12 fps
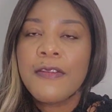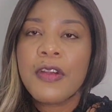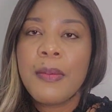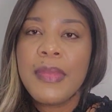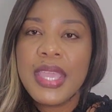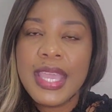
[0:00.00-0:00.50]

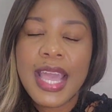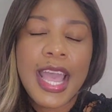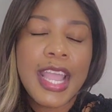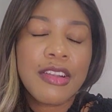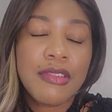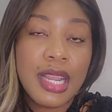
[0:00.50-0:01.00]
For me,
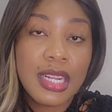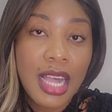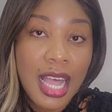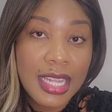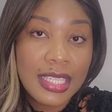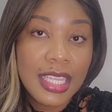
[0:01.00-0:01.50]
I create
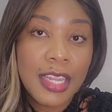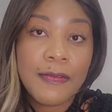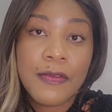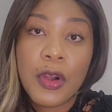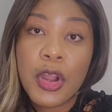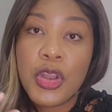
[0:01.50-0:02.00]

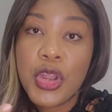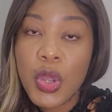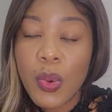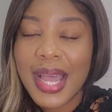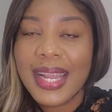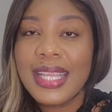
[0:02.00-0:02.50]
content for
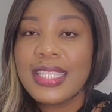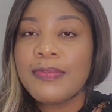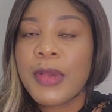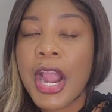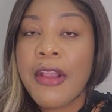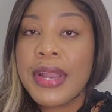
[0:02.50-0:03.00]
new and
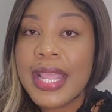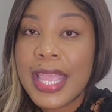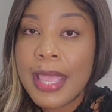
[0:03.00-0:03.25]
aspiring